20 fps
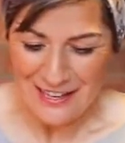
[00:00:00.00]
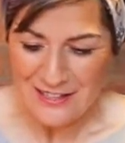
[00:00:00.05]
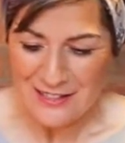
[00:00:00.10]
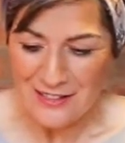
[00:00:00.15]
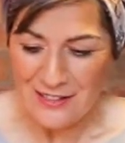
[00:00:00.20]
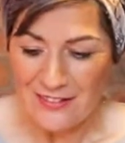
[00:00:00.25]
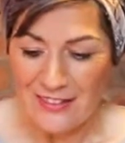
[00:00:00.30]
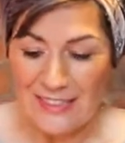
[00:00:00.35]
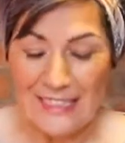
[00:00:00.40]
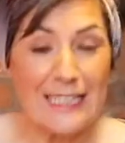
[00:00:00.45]

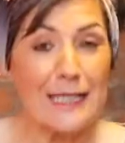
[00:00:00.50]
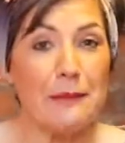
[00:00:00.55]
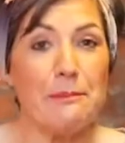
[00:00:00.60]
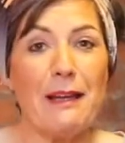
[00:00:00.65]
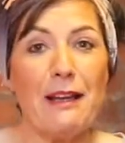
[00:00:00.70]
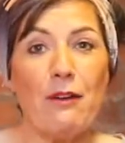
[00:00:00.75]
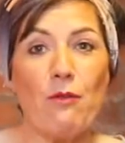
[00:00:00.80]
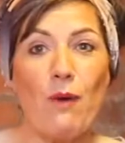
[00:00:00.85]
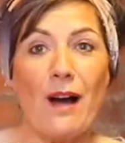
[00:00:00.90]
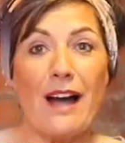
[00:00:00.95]
So the little
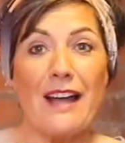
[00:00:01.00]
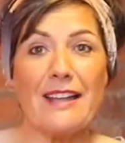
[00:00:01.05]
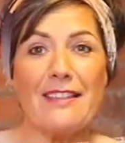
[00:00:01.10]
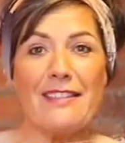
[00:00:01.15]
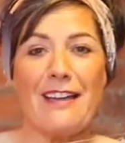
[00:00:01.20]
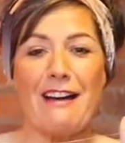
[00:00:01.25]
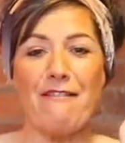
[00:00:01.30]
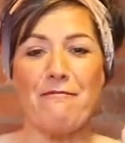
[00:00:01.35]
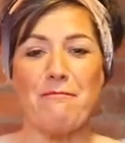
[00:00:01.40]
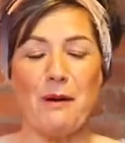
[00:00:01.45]
bit of wire
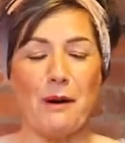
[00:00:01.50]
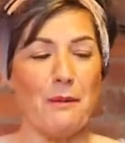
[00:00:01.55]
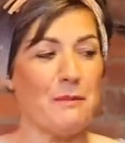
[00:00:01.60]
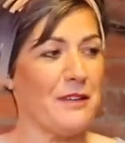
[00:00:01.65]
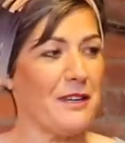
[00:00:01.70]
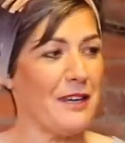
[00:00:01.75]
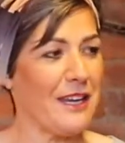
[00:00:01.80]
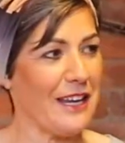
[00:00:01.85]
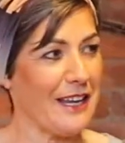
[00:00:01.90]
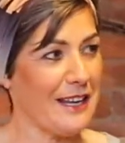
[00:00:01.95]
that I've
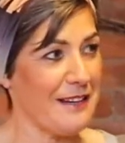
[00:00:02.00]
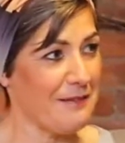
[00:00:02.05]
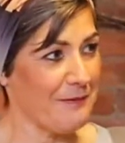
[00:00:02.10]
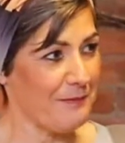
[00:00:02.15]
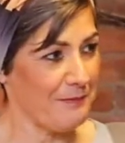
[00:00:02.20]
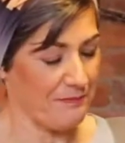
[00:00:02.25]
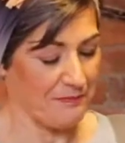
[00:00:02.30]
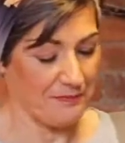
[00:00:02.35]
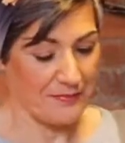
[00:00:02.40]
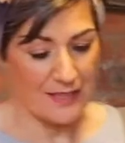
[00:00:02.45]
popped in,
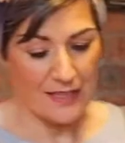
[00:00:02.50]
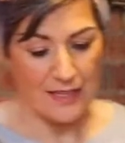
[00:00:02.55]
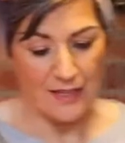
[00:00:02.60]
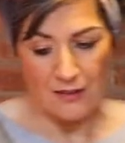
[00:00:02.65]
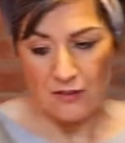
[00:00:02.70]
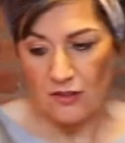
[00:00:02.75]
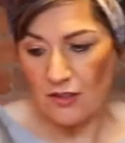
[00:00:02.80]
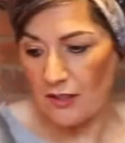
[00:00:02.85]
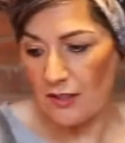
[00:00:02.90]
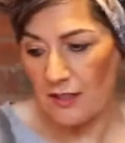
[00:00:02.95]

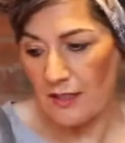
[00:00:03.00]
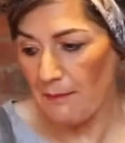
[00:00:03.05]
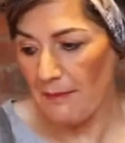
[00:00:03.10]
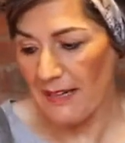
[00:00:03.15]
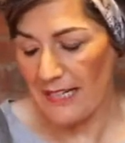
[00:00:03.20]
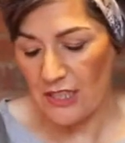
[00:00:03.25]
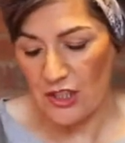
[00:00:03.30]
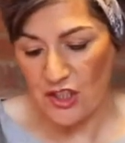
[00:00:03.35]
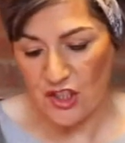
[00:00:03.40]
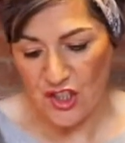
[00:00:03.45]
just going to
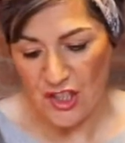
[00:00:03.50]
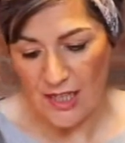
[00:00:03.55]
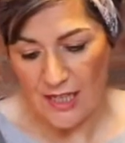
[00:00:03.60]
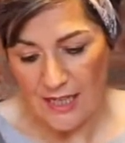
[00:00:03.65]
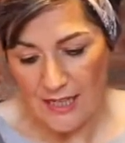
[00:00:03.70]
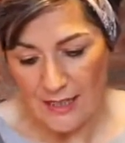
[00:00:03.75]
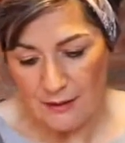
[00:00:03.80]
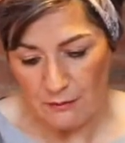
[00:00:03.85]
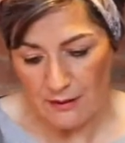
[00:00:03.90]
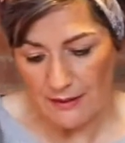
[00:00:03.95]
make a
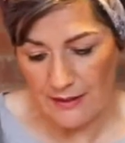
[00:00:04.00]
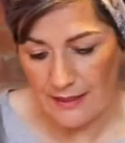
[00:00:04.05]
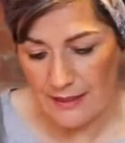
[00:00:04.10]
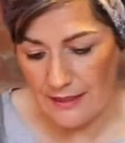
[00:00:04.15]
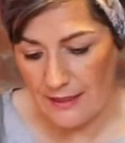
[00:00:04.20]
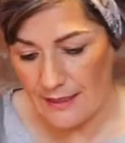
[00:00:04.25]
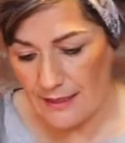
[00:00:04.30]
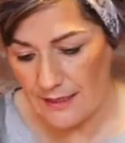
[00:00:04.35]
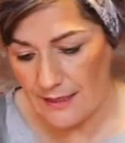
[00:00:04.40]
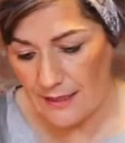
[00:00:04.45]
chain with
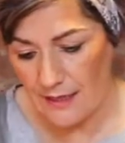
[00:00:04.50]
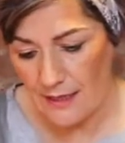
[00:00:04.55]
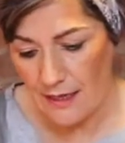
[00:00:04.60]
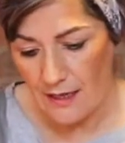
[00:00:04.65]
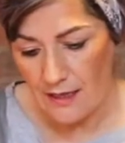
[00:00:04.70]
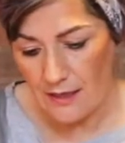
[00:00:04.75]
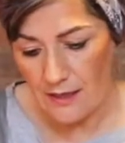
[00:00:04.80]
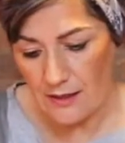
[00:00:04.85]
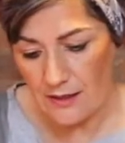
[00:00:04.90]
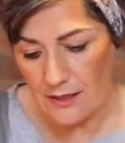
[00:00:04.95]
these
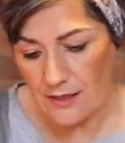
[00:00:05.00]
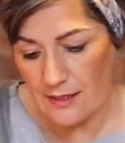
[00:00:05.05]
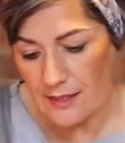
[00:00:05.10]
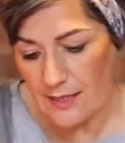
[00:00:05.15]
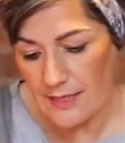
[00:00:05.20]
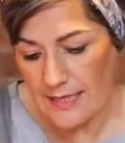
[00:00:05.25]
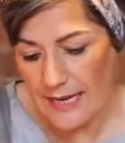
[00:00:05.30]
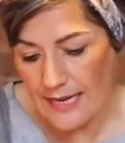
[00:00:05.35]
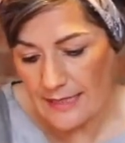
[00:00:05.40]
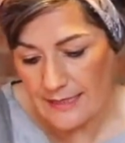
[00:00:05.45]
because they'll
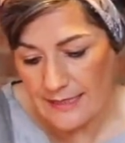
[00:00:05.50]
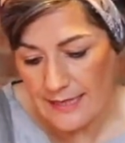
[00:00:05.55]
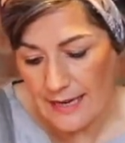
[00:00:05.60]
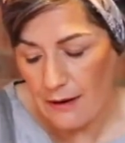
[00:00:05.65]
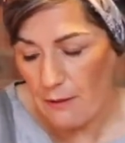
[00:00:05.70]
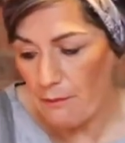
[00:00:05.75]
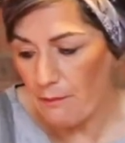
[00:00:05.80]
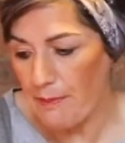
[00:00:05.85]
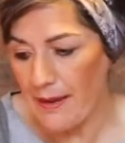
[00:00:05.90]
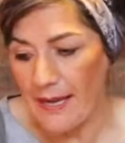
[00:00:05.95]
stand
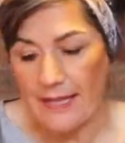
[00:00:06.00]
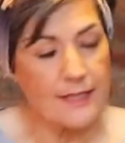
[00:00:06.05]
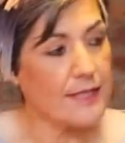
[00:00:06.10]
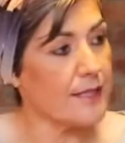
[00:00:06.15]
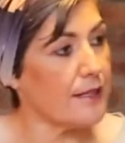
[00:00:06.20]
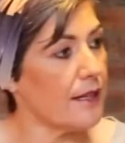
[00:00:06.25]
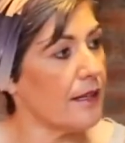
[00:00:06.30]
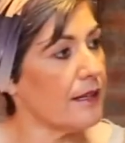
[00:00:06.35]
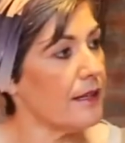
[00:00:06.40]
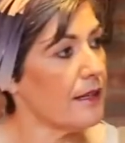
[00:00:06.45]
out
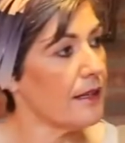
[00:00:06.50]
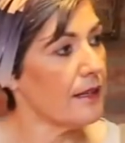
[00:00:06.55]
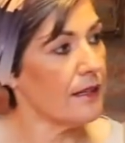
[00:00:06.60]
better.